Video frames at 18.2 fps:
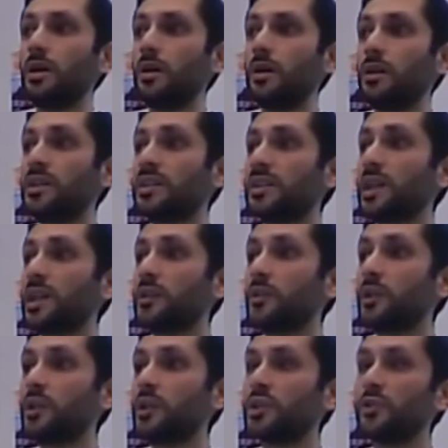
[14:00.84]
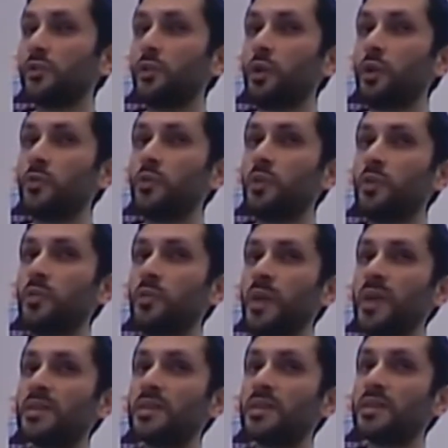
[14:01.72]
This network is formed on the
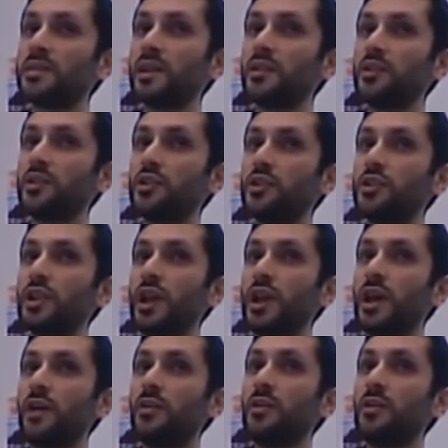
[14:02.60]
basis that you share